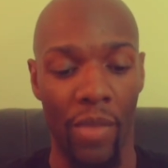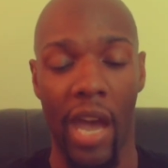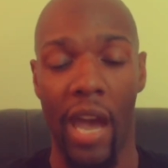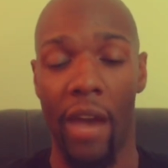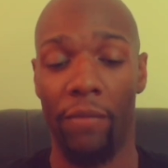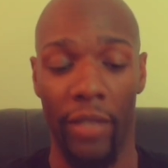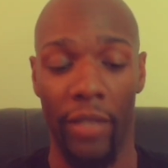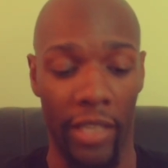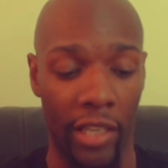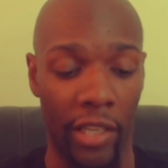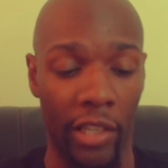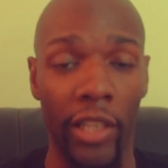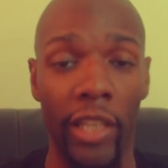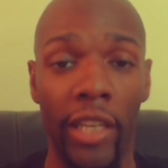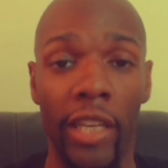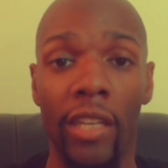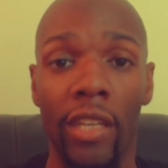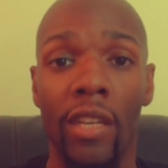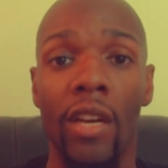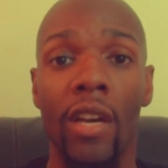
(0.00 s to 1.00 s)
I have done it
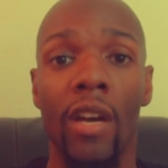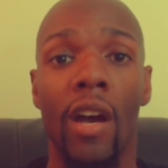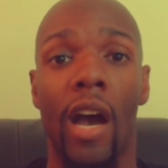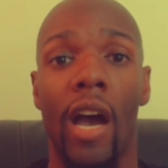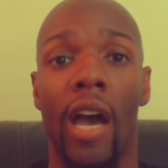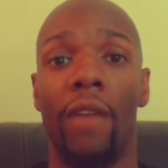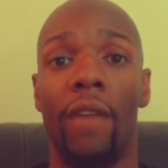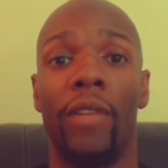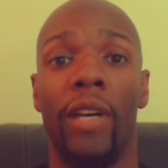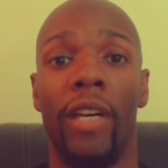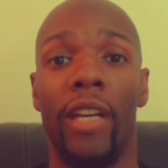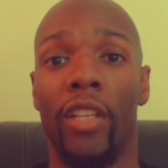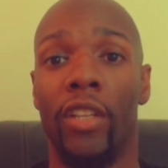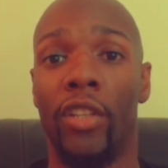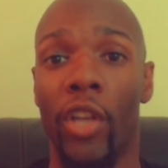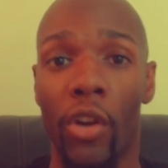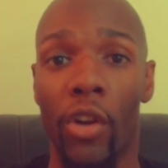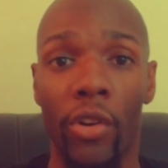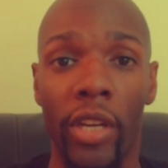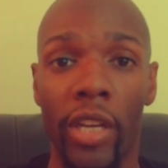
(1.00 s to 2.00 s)
clean. I have done
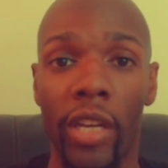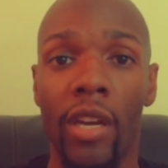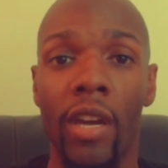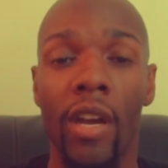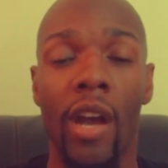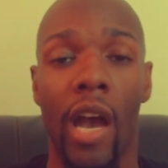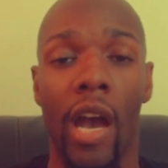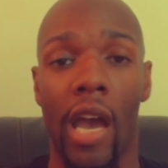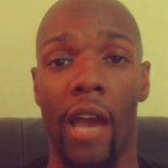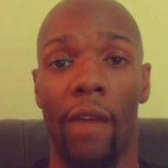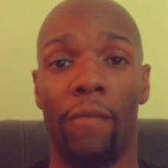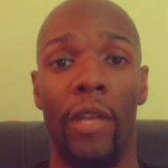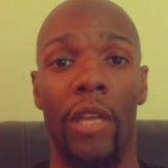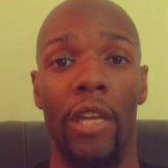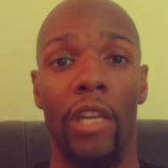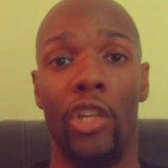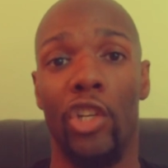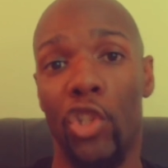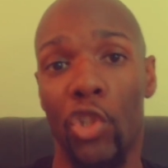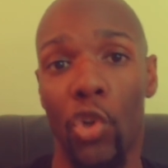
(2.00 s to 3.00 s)
it dirty. I have
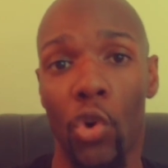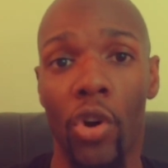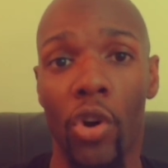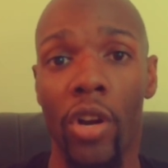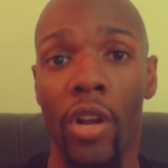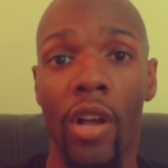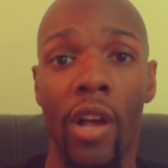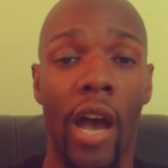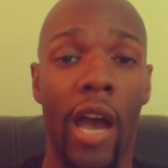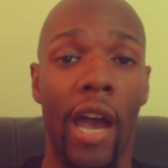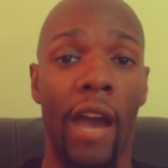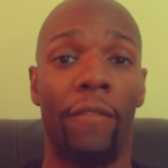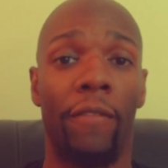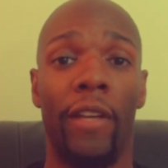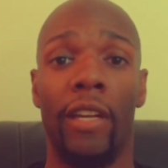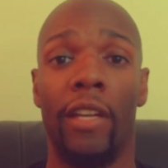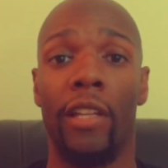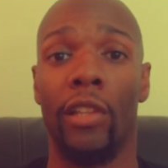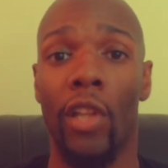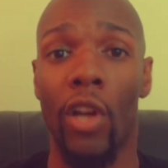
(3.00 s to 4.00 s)
done it short. I have
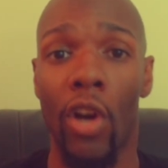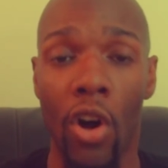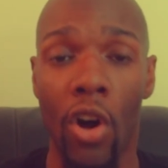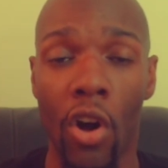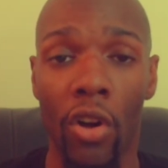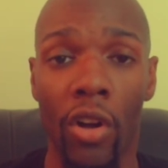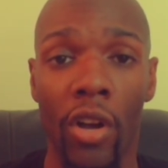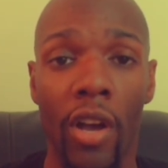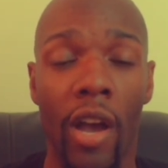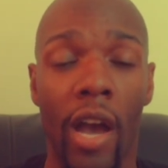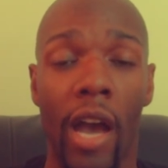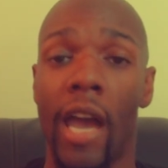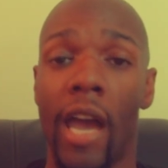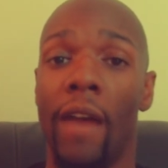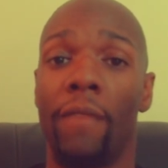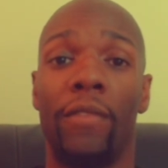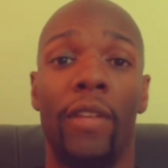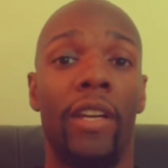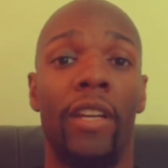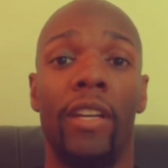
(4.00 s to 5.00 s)
done it long. I
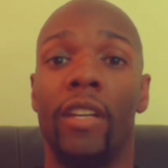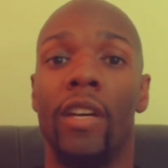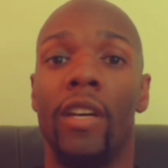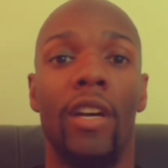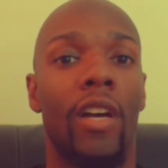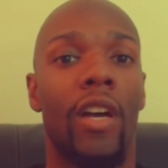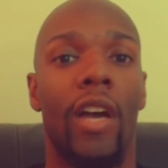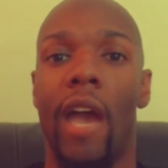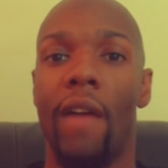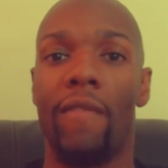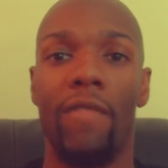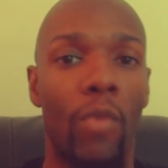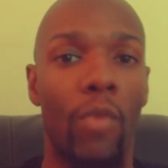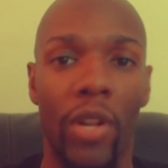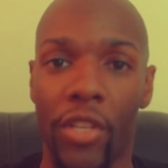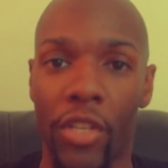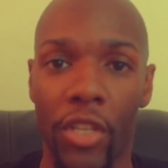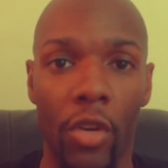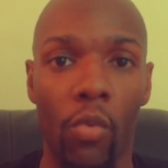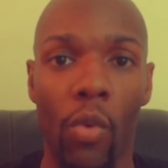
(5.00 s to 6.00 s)
have done it every
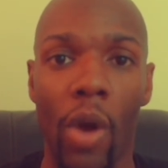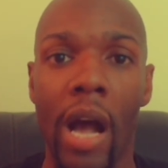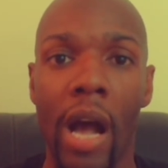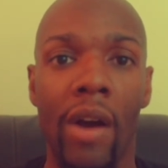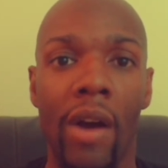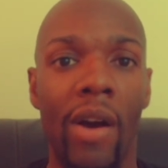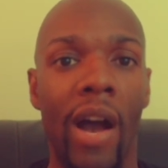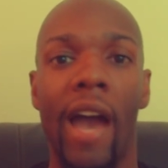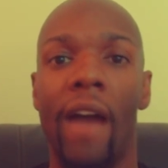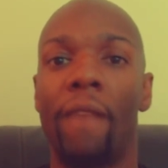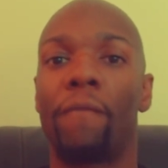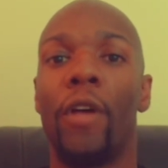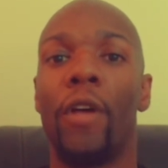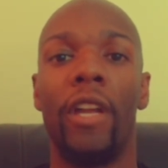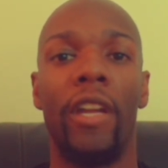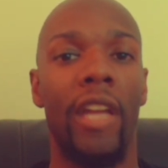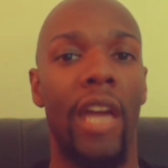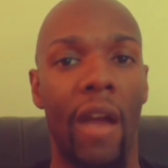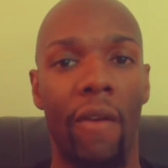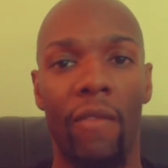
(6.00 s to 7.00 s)
once in a while. I have
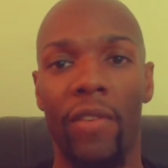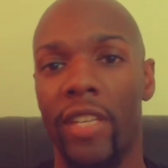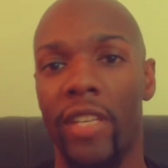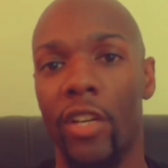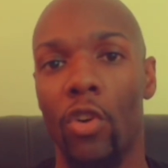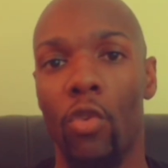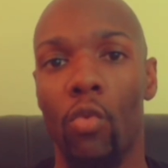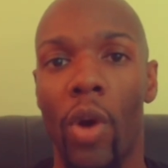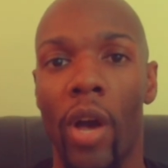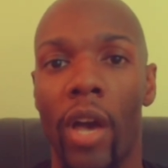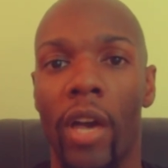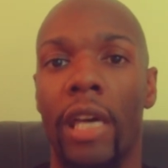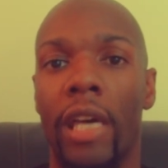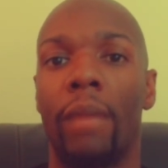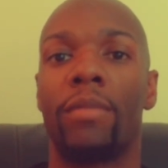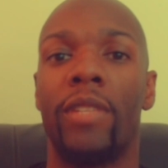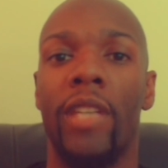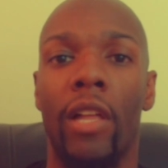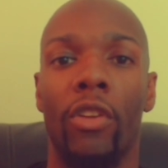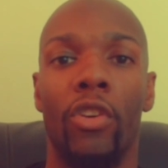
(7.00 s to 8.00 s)
done it every single way,
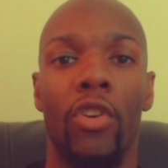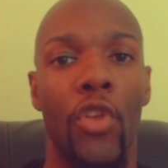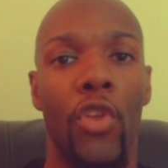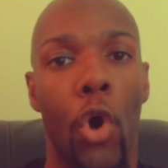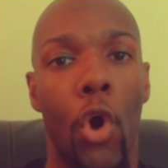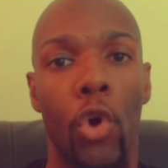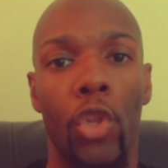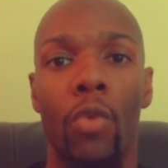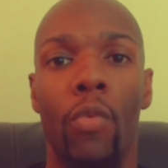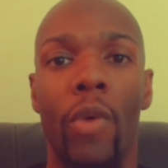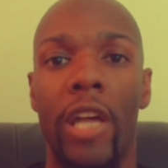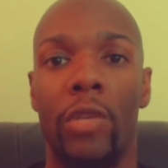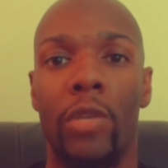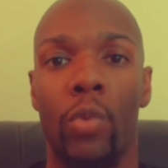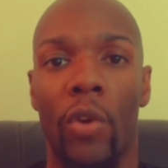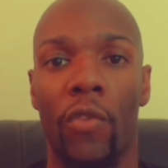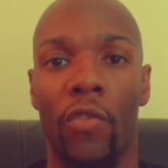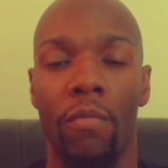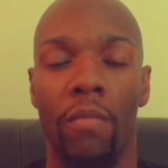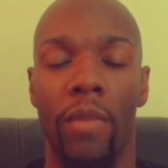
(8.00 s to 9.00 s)
and I'm telling you, the only way it's
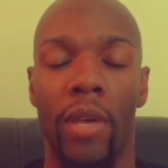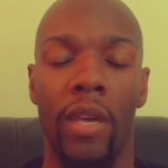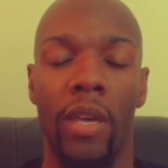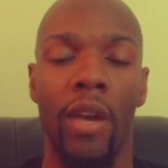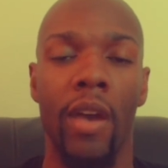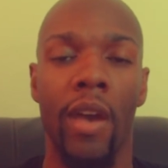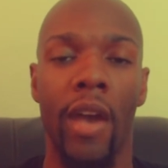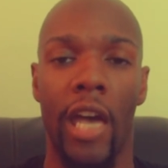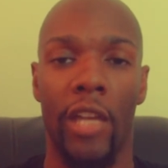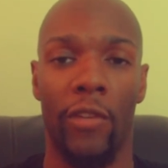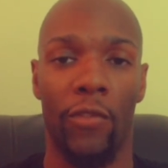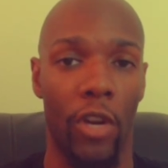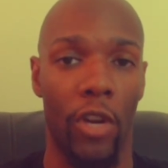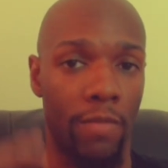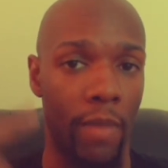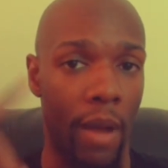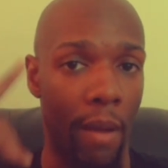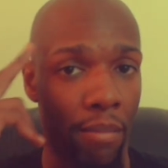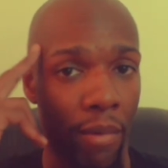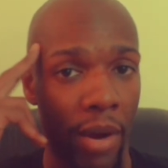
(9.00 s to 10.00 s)
worked for me, as
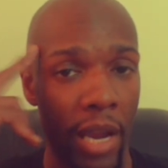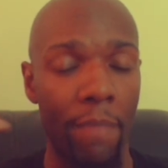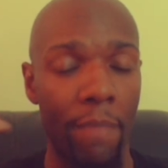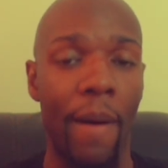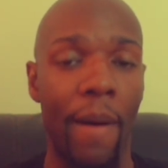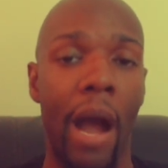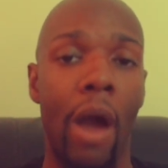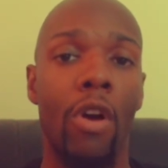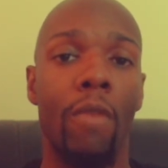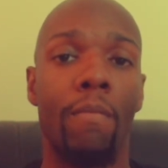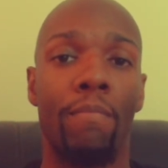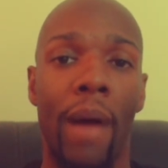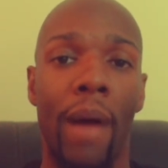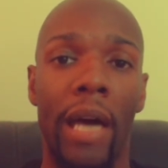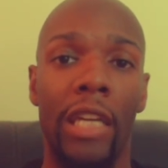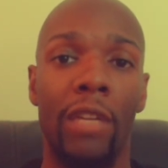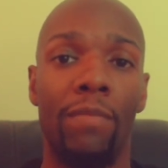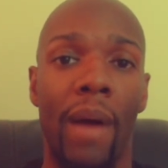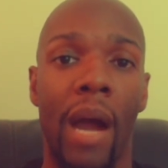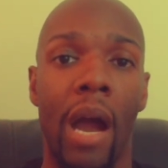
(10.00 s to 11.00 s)
far as my brain power,
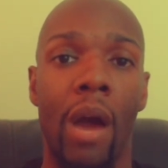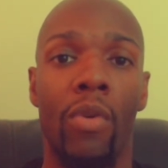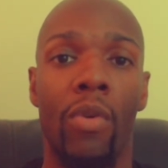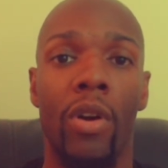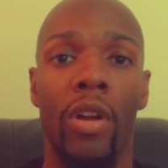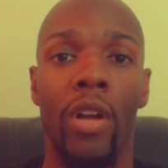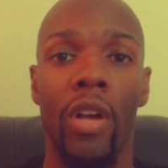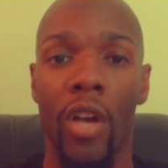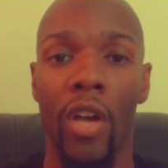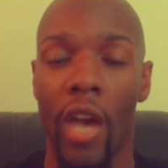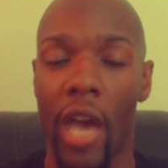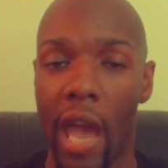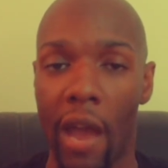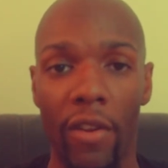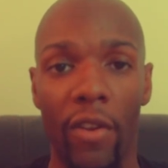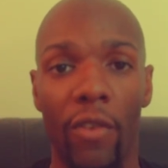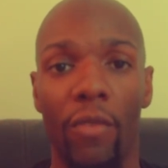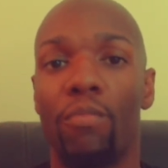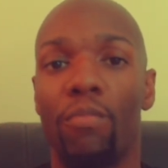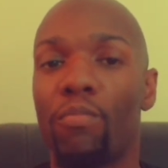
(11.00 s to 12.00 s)
body power,
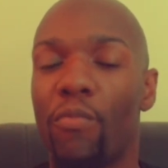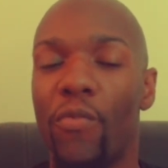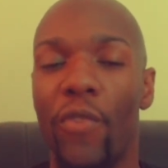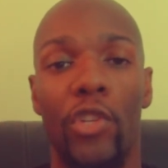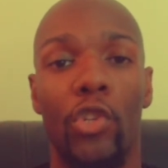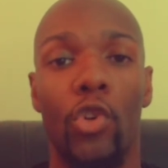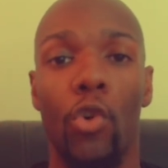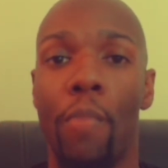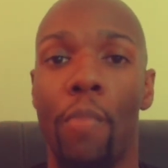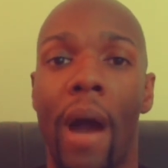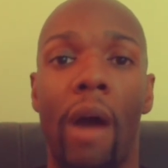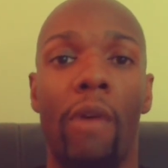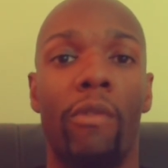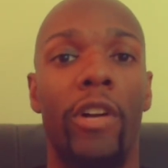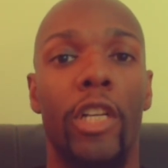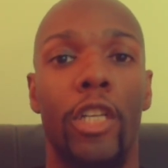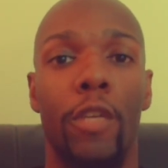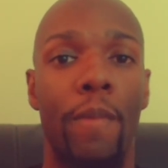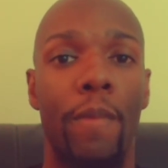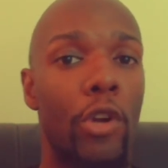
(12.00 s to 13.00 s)
every physical
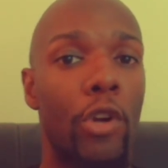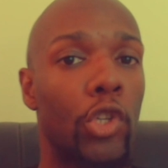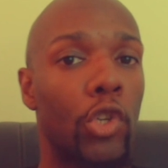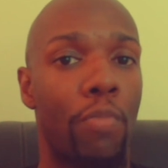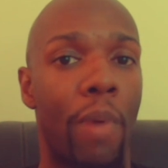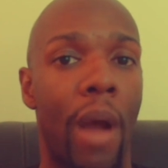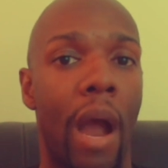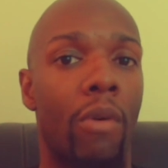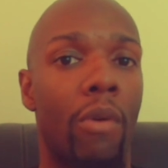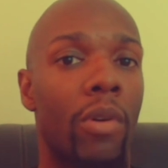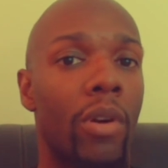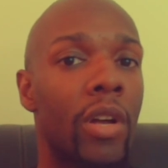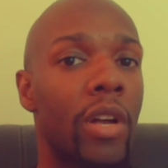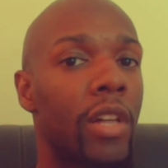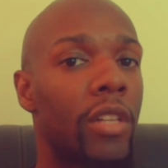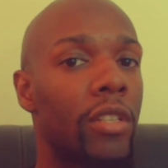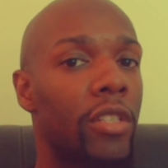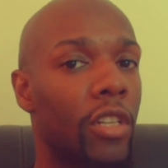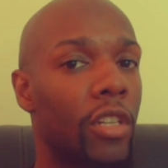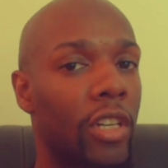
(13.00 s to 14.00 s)
power, and spiritual power,
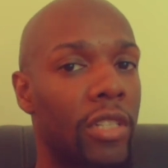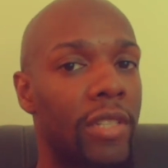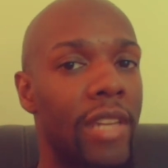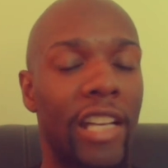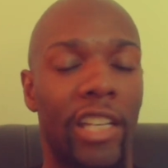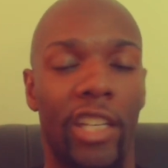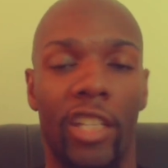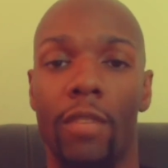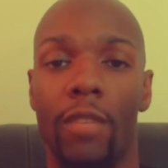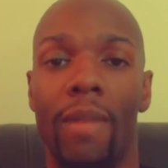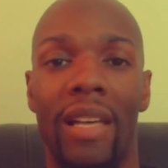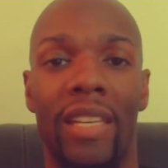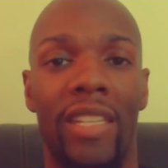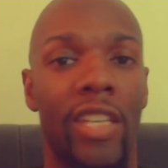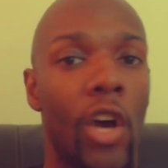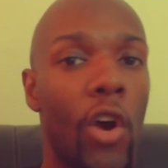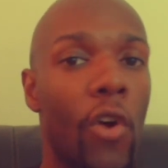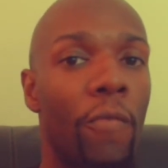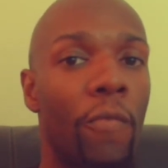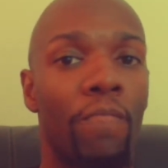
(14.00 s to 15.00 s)
so connection to
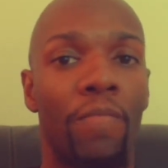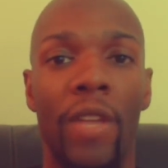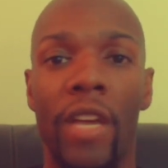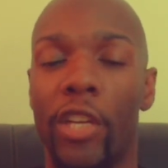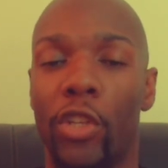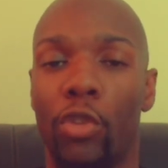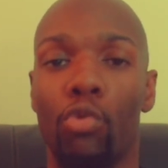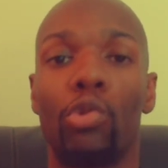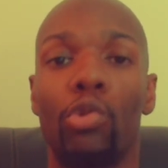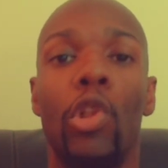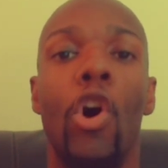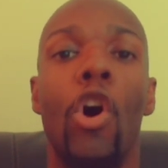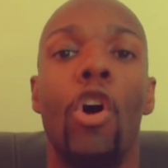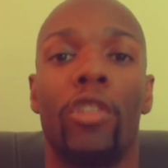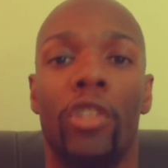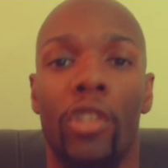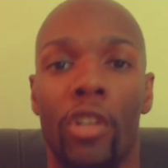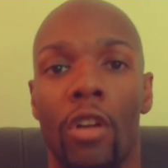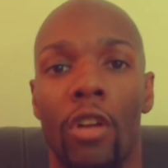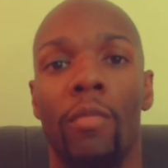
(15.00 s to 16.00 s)
myself, is through
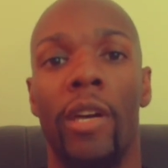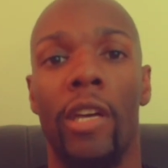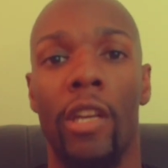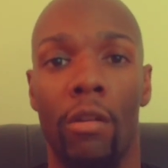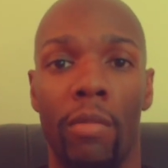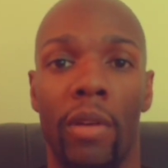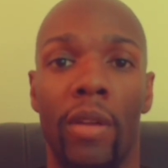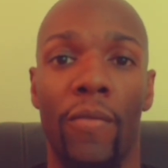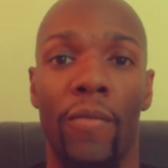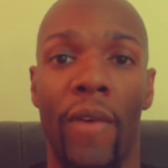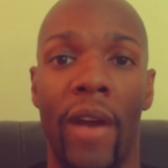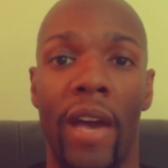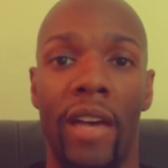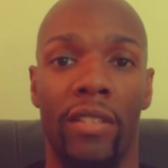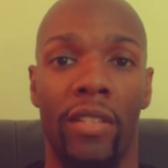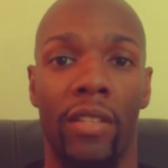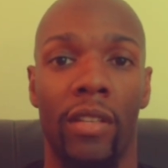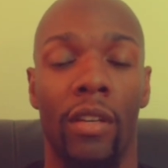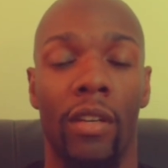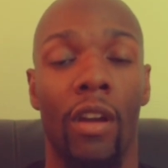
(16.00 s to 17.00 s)
long-term intermittent
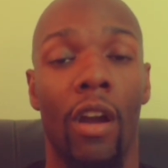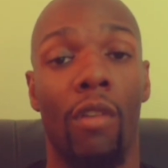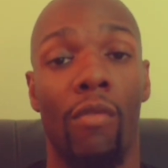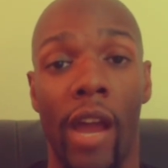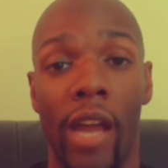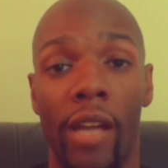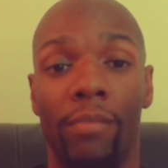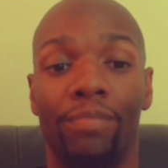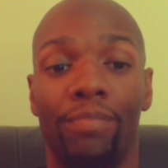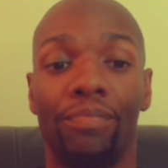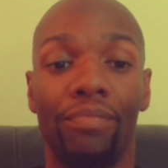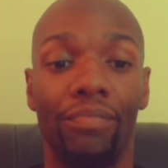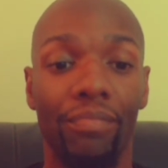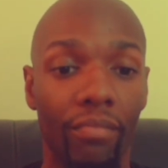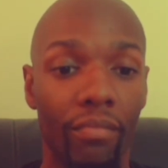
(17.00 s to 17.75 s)
fasting. All right.